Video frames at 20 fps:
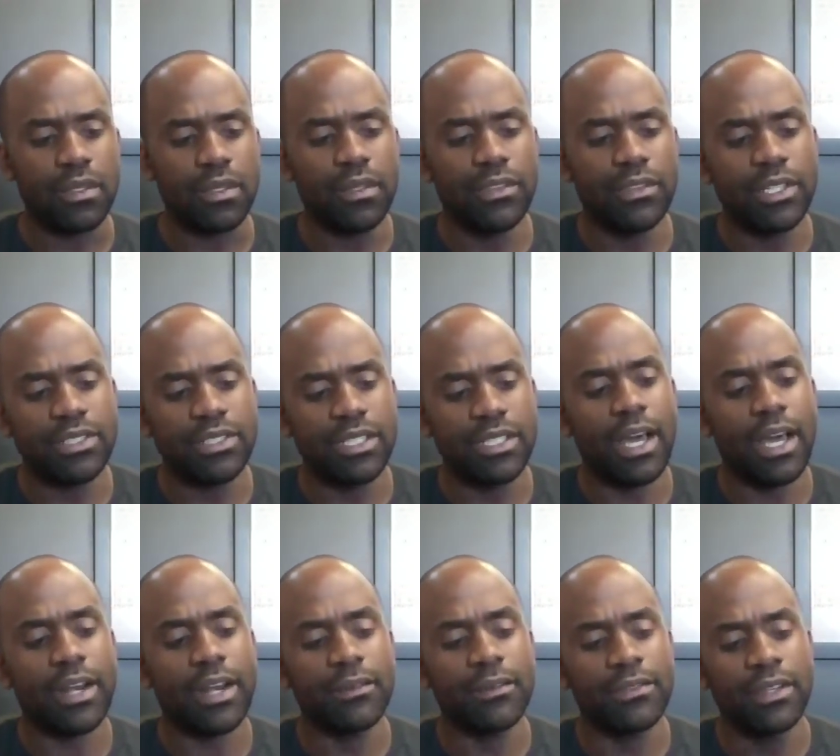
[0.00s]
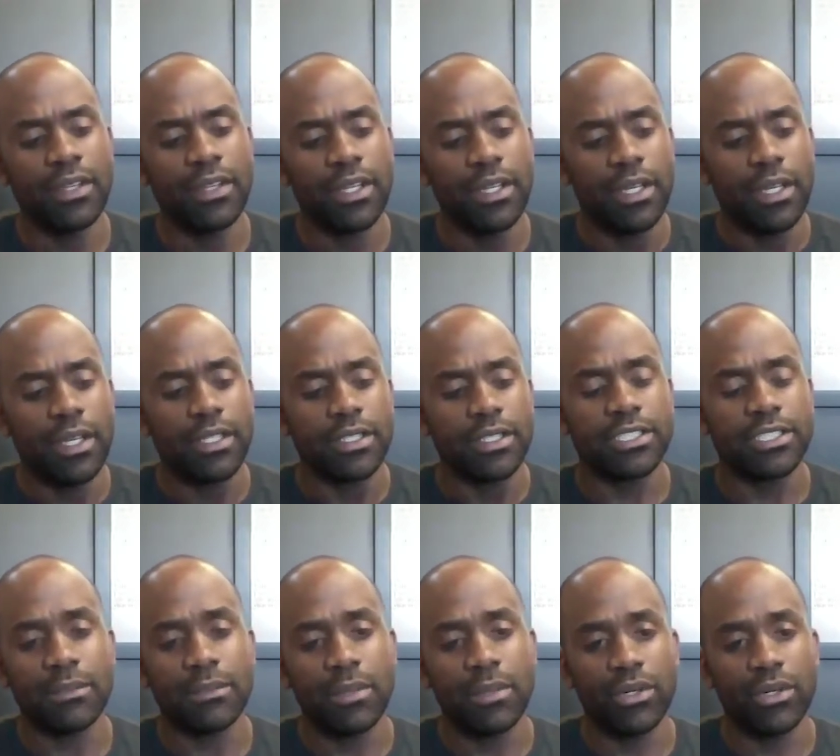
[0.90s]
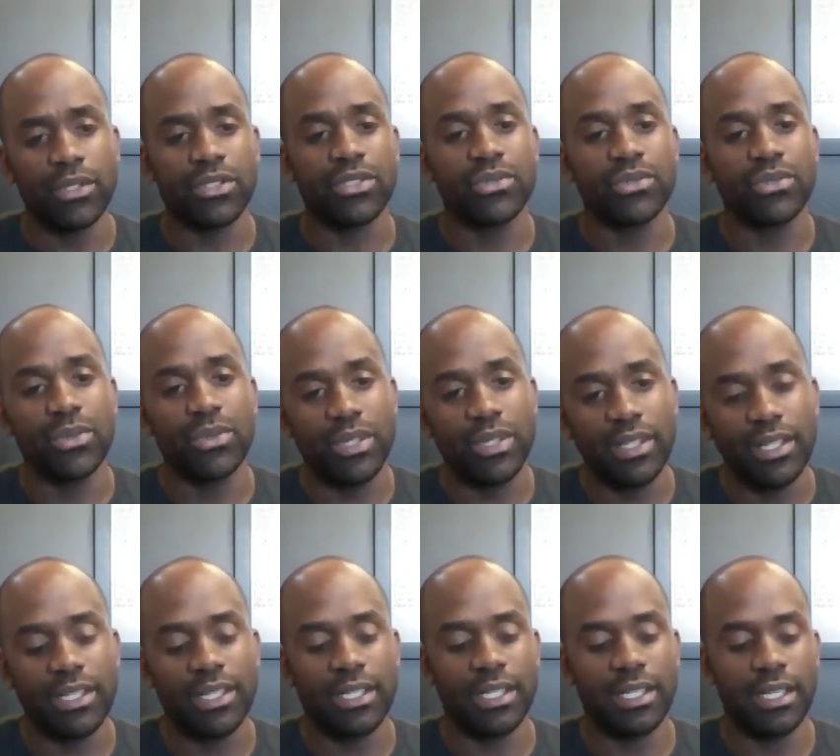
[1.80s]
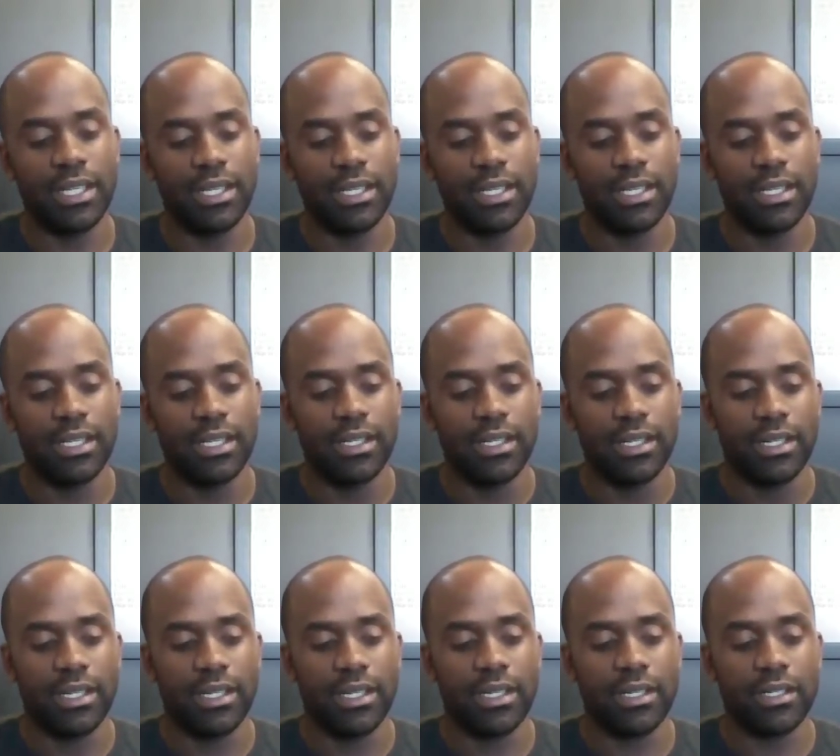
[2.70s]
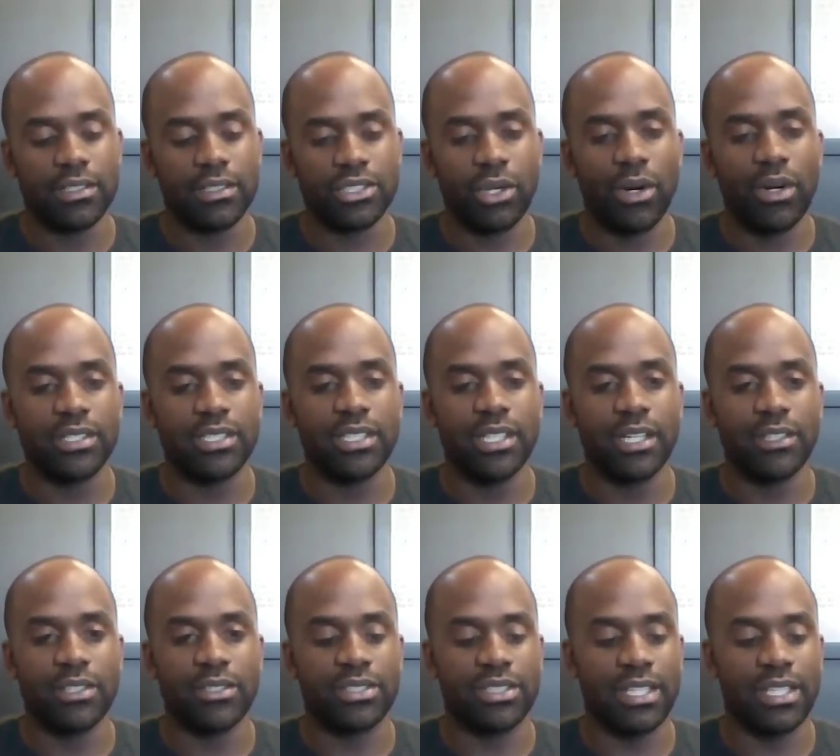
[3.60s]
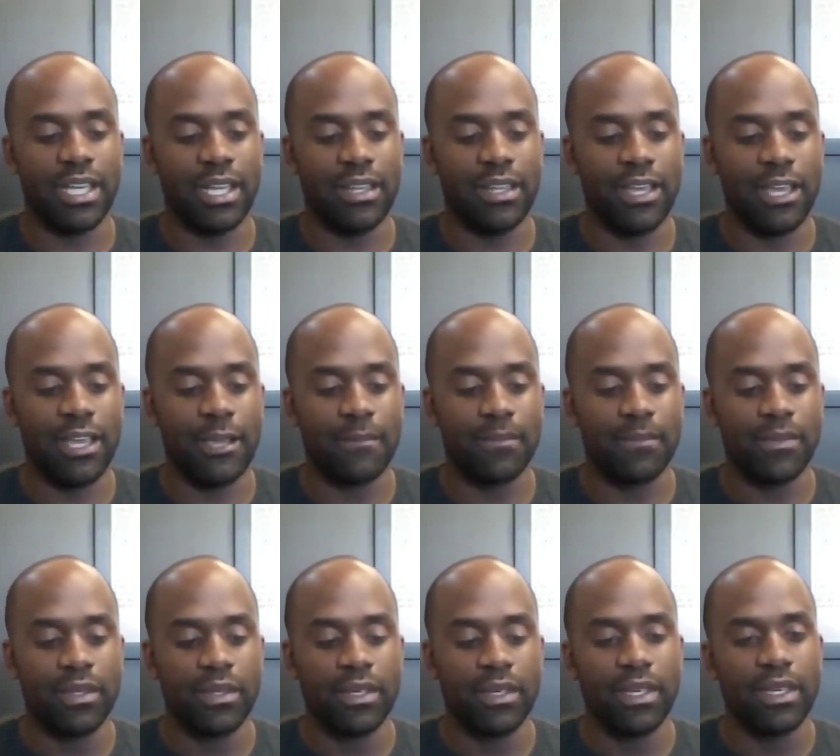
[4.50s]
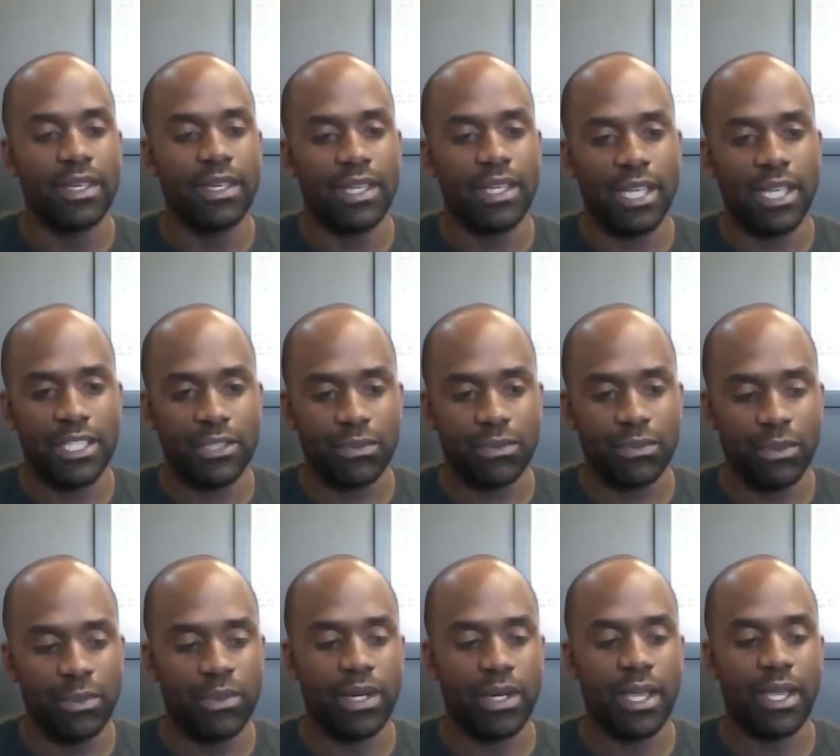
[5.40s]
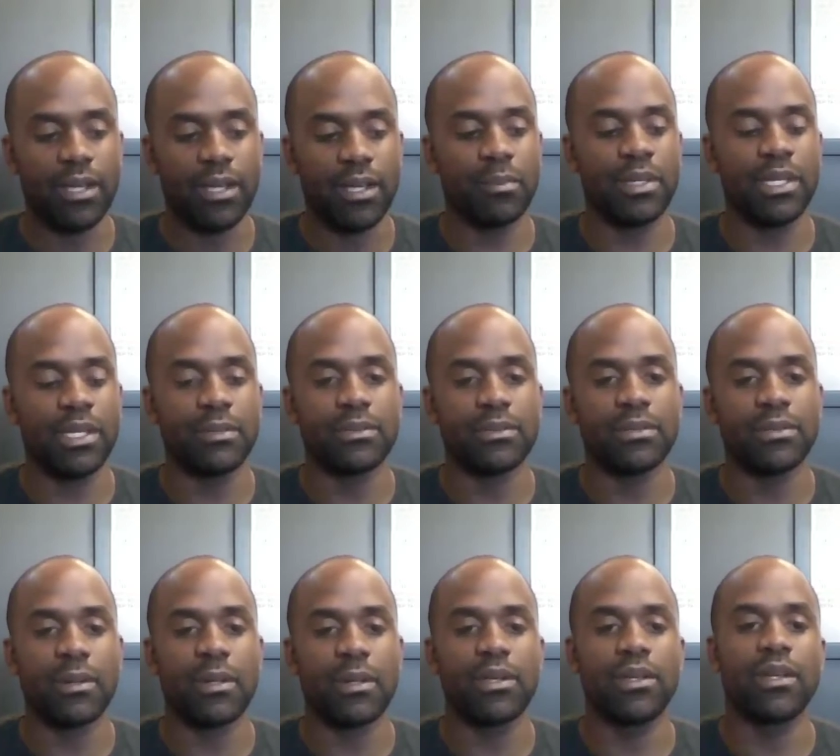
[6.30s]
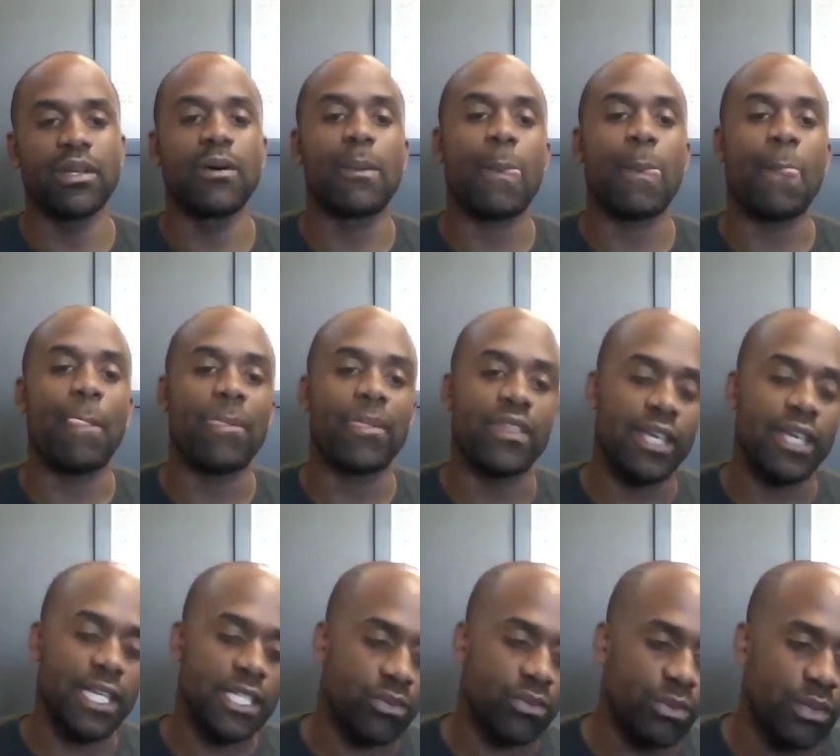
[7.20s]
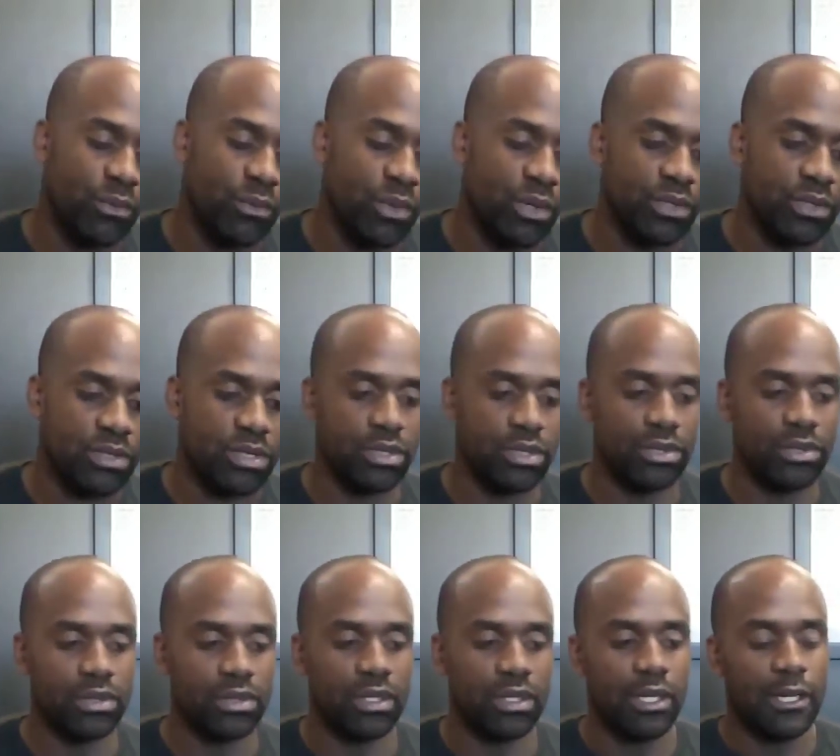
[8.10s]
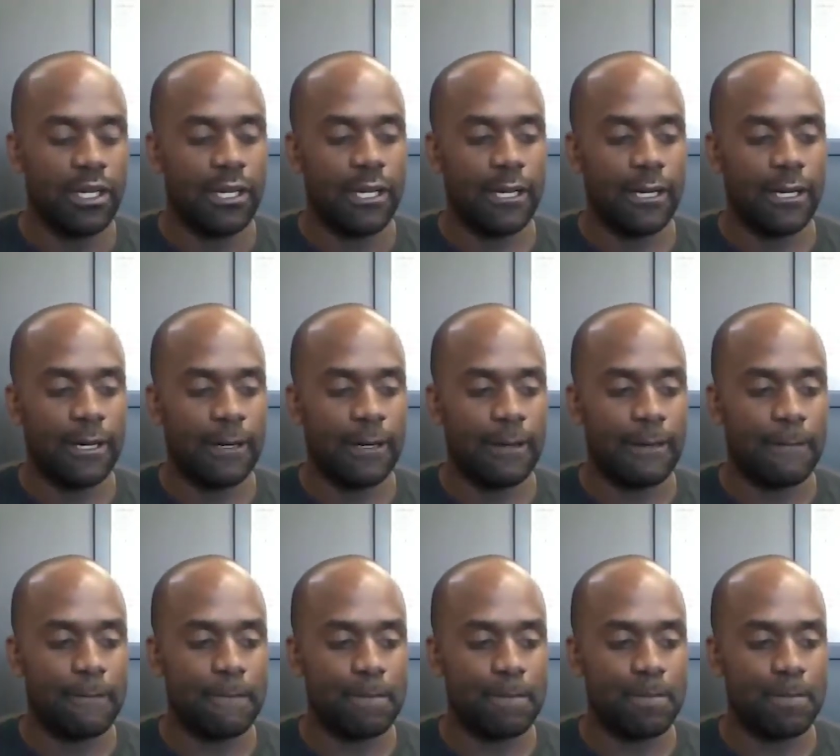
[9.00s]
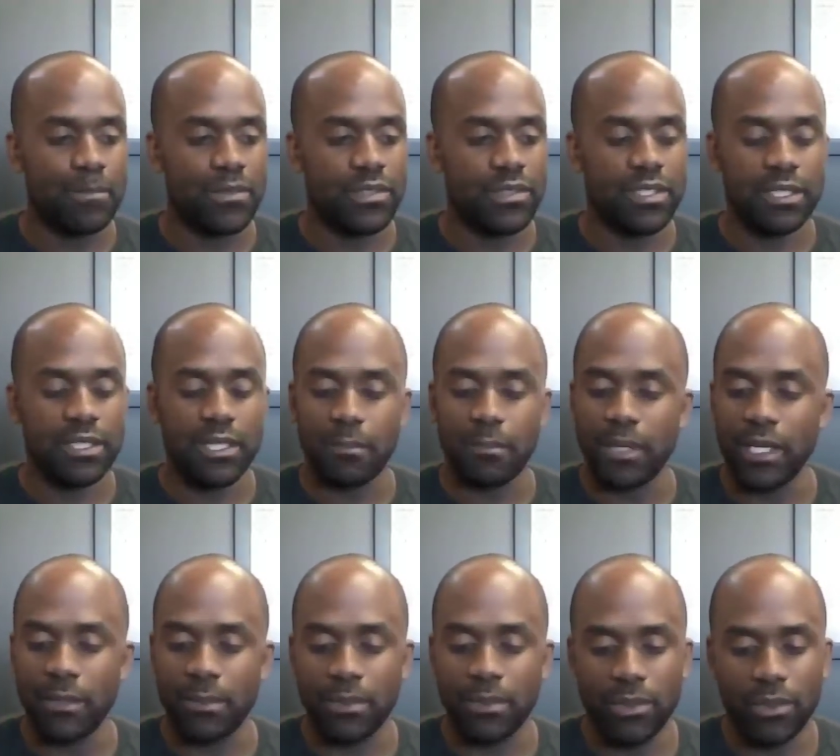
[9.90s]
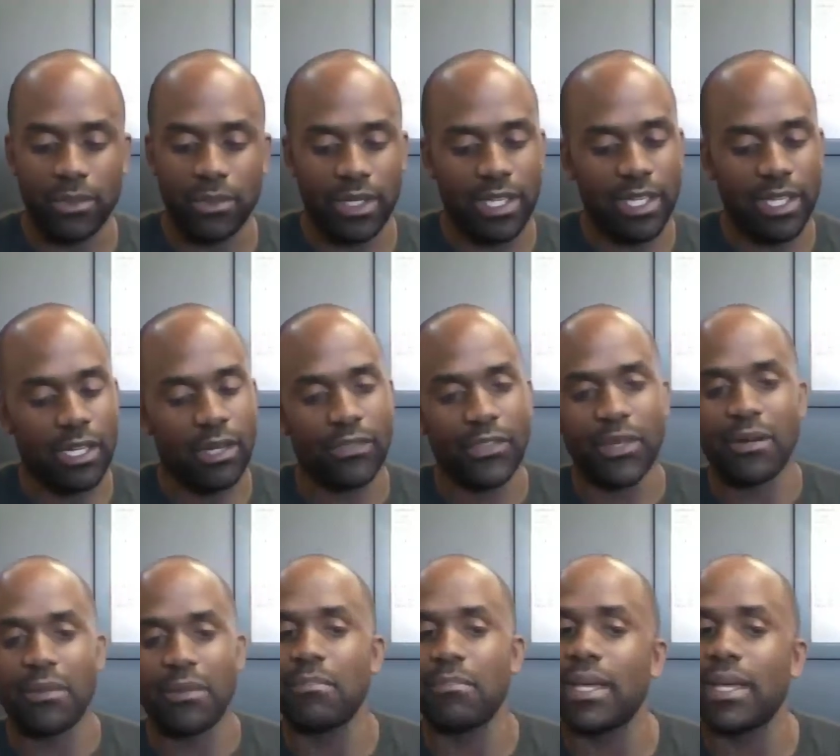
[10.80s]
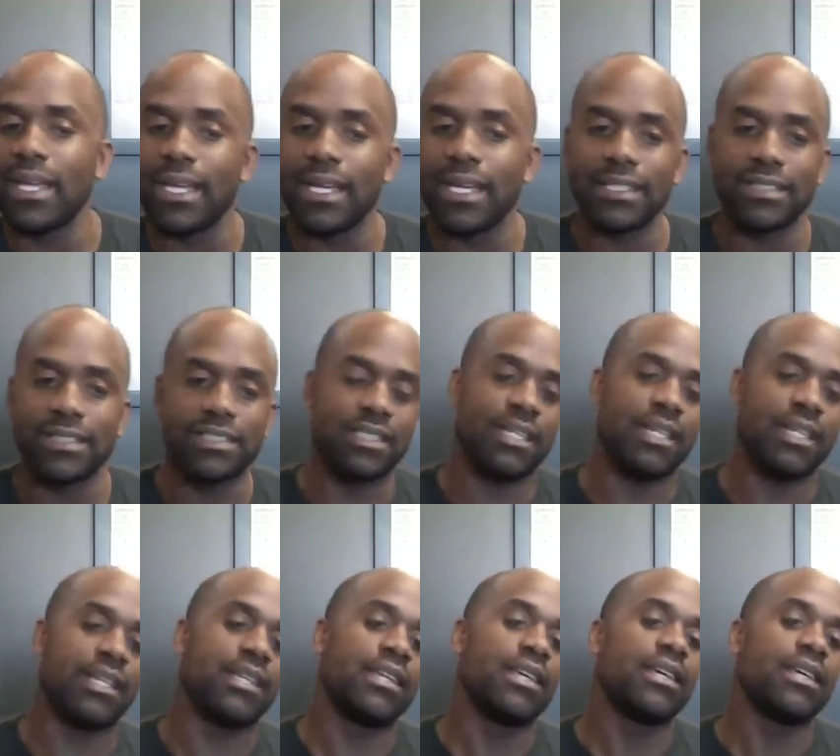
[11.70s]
there's a lot of gym owners really starting to understand that, yes, we want to help people. You know, yes, we want to um, see people get off their meds and